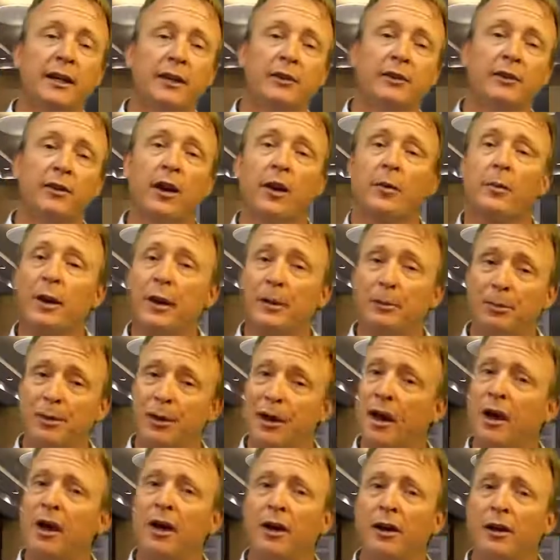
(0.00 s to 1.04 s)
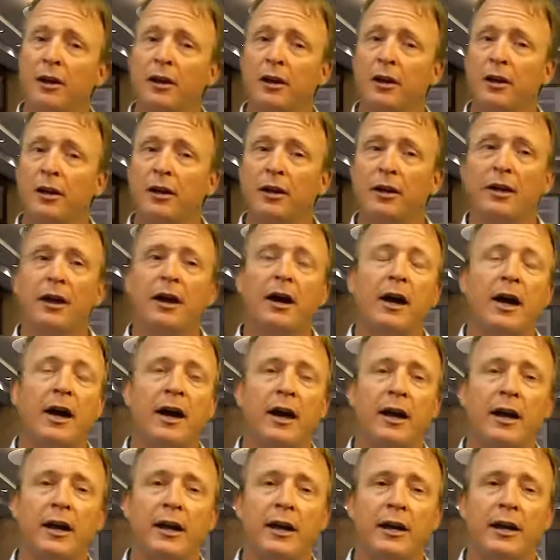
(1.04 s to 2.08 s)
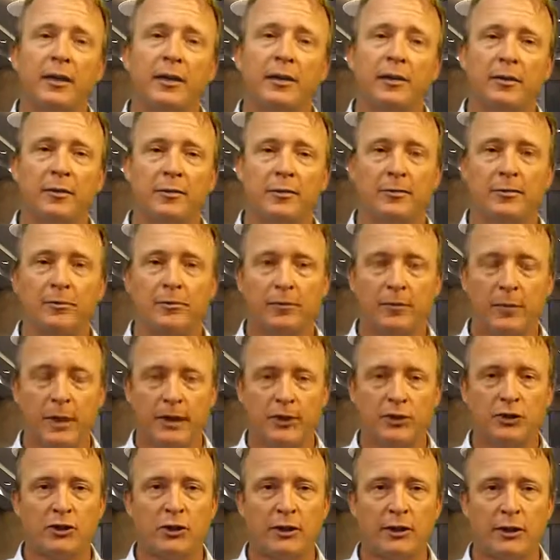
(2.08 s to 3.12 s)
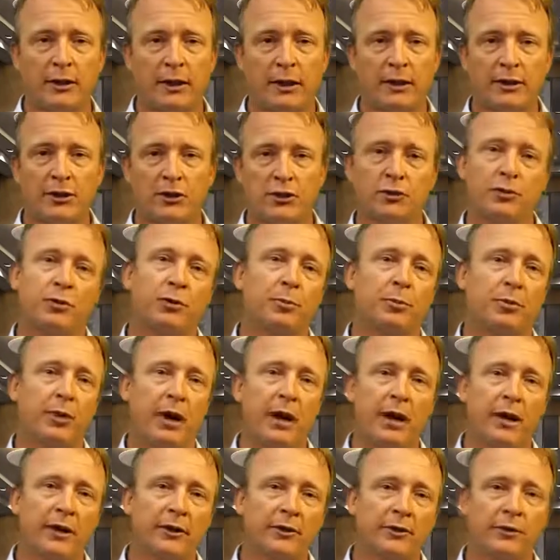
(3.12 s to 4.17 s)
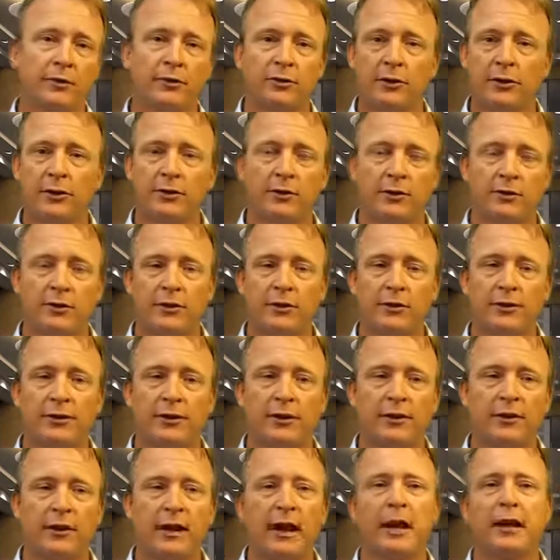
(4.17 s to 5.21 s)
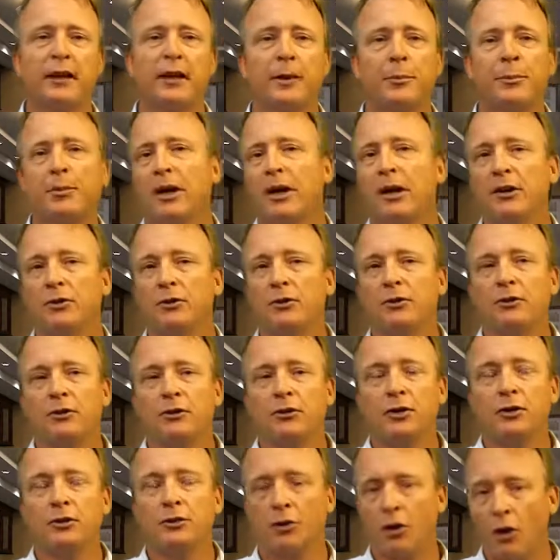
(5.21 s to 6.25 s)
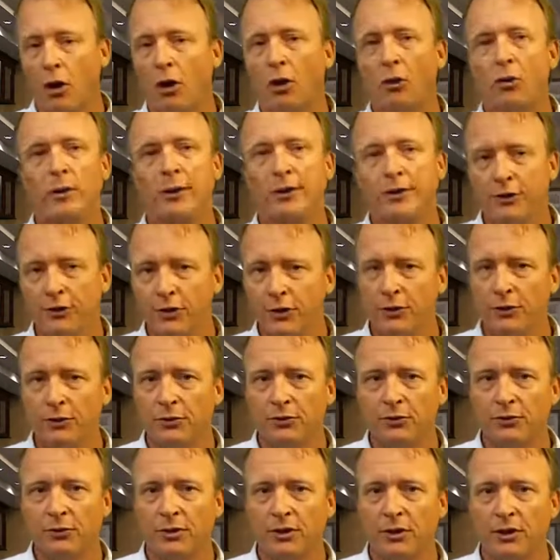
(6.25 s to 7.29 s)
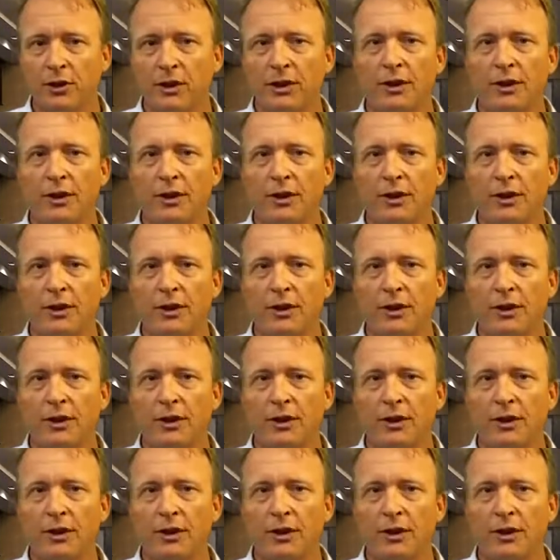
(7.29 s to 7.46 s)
is on my blog, I mention additional products and services that appraisers just always use.